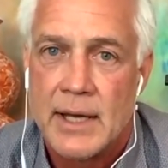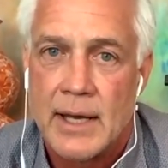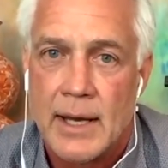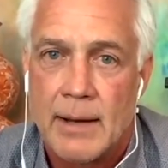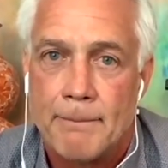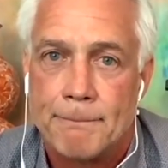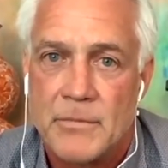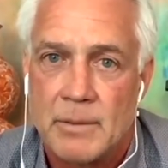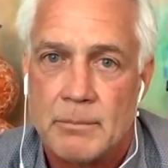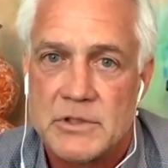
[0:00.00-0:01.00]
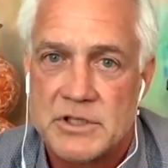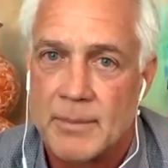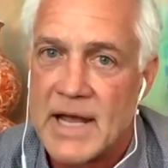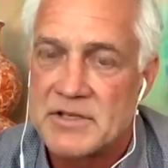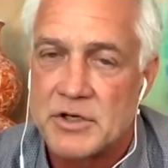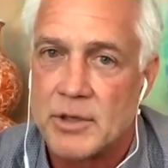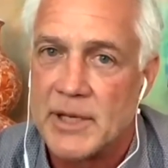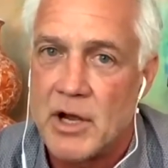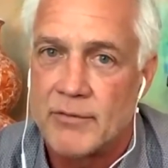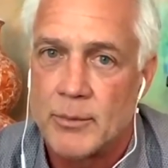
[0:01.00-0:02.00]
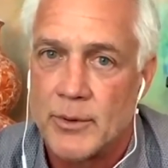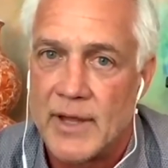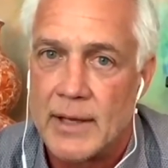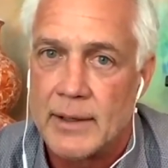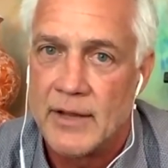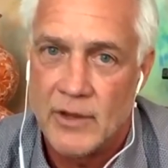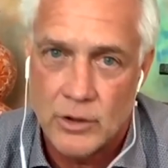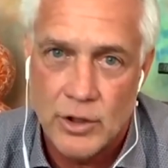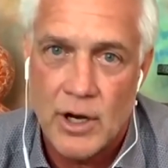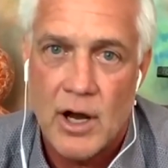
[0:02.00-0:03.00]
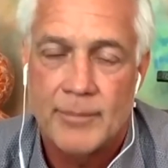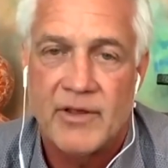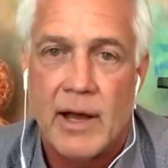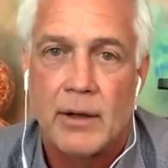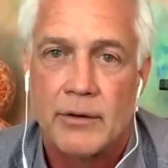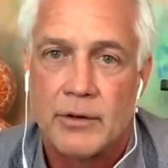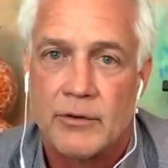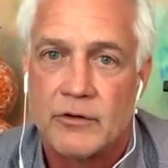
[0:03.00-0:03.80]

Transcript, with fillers: Um, some guys aren't going to be comfortable with that and they're going to opt out there,